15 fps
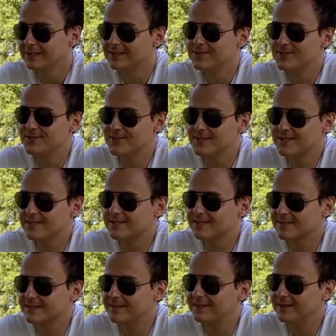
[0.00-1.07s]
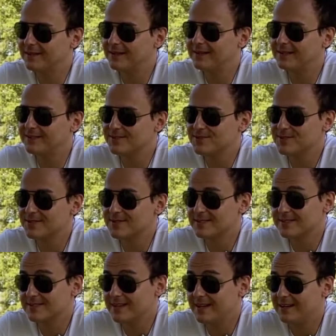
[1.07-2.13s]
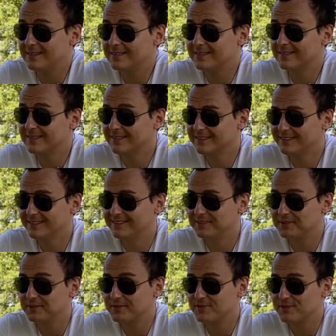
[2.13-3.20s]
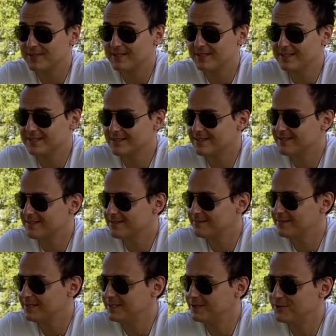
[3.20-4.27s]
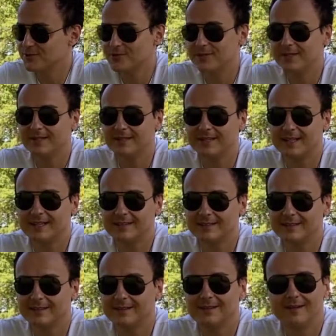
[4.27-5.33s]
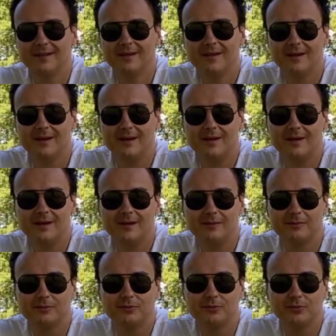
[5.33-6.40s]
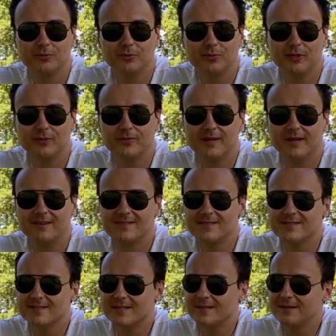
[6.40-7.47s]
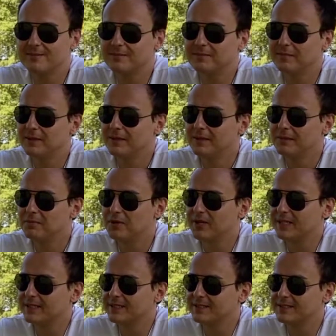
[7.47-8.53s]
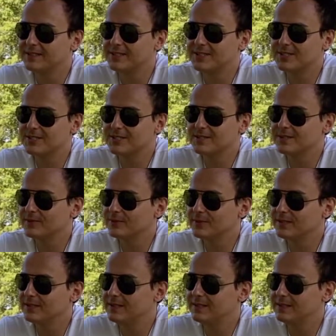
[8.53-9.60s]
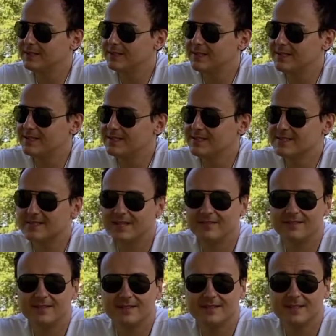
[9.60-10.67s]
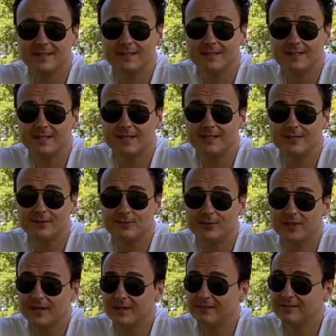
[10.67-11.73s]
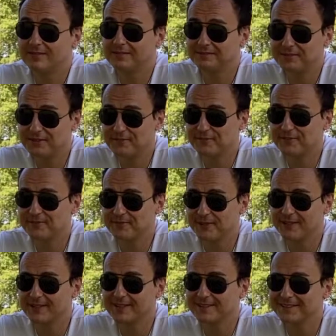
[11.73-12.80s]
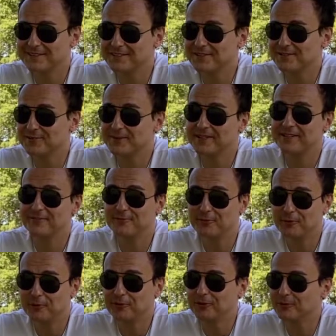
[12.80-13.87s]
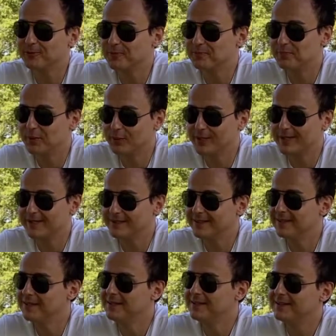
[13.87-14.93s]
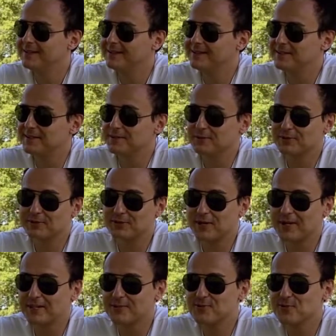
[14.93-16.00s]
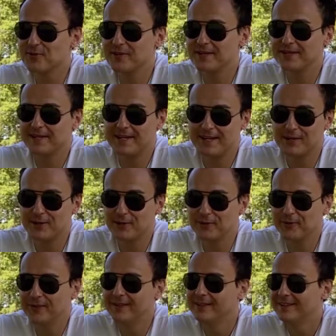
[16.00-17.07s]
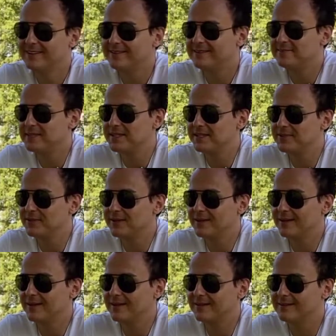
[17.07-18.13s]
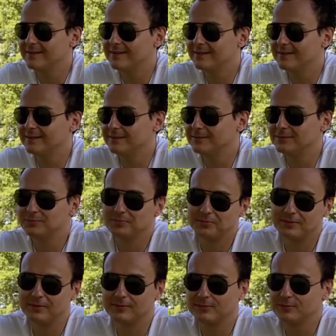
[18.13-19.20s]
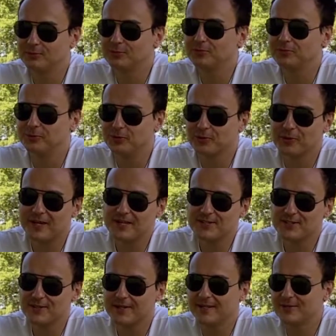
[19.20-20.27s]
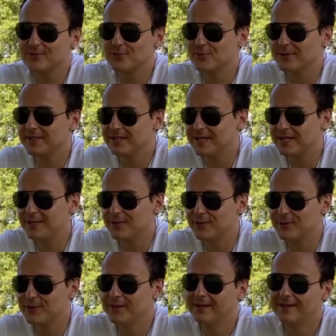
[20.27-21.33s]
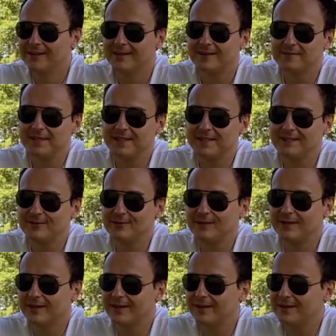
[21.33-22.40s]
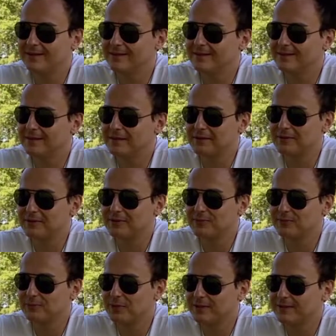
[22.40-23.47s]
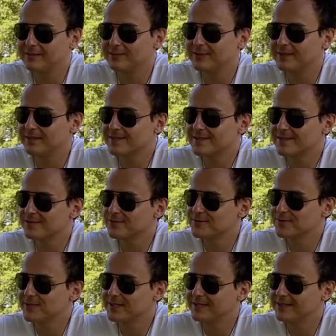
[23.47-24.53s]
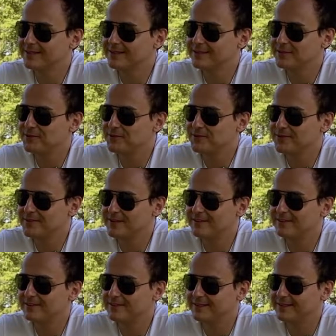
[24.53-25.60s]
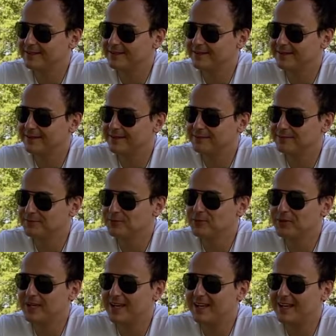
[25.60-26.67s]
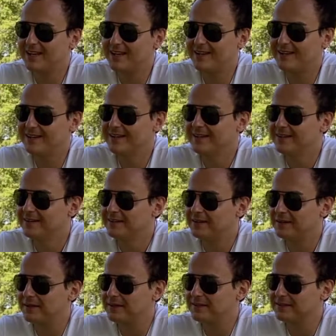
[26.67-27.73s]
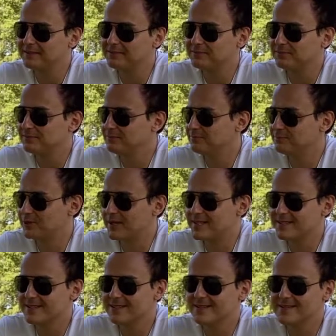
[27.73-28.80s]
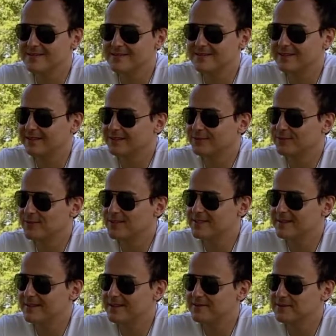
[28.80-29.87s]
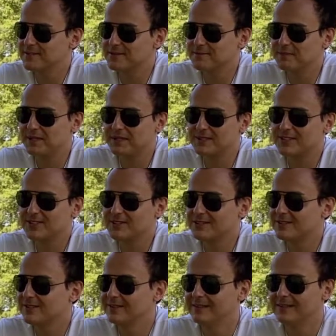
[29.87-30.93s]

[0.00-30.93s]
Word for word: it's just, uh, it's just not, you know, trading is not something you treat lightly. Uh, you, we don't have the same market conditions as we did in the 1970s, 1980s. We have different market conditions. We have war with Putin, and they're trying to join NATO. I mean, you got uh, uh, Ukraine's trying to join NATO. I mean, you got I don't know what what else I was reading in the news. You have like uh, UK. Uh, prices are like three times as much.